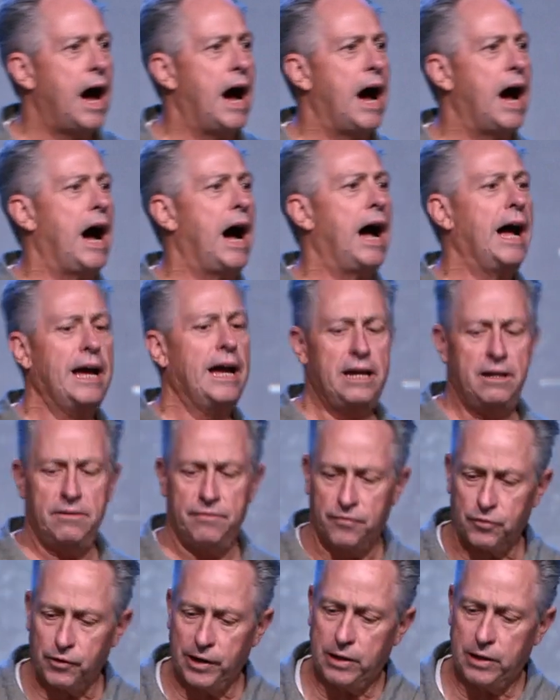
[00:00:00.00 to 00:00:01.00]
I
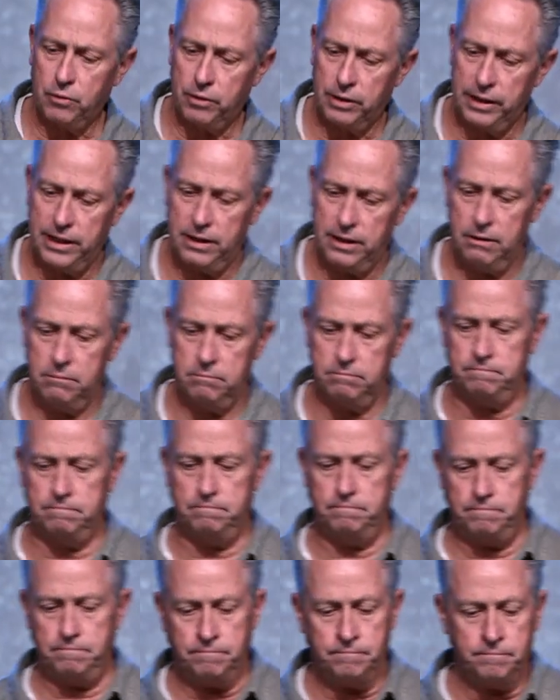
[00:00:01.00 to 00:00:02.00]
frequently
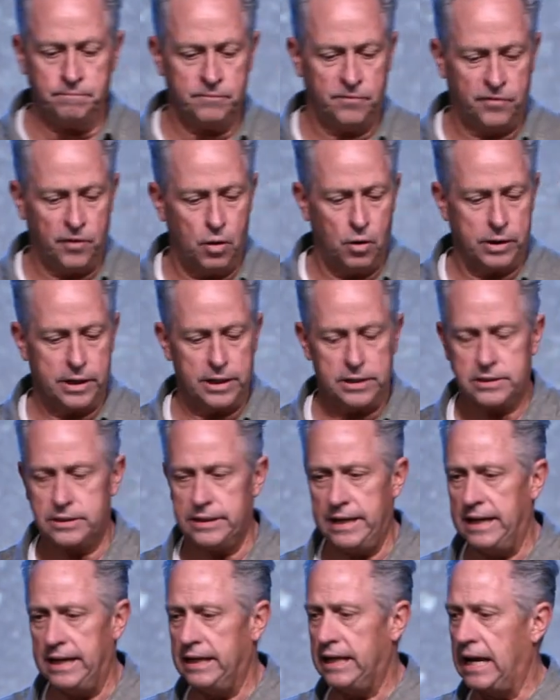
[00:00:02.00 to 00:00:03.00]
focus,
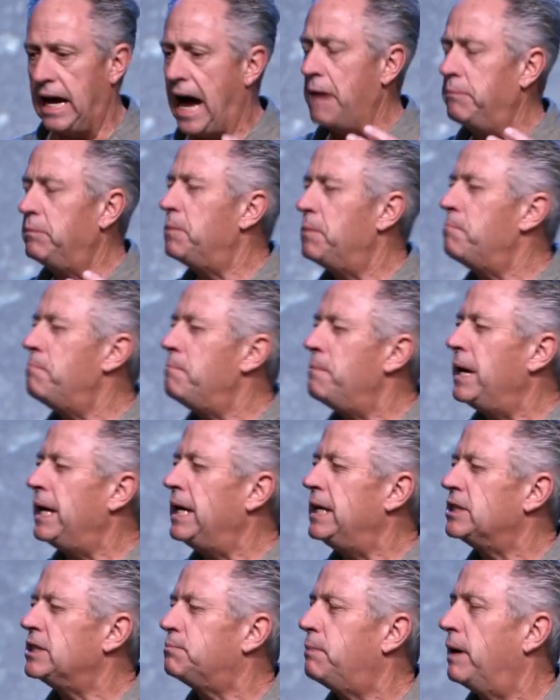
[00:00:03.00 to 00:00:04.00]
and I'm
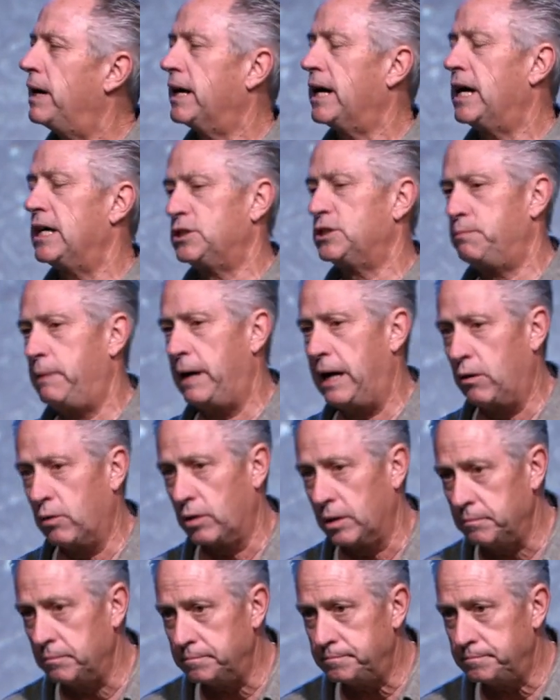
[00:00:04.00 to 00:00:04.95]
amazed by God's power.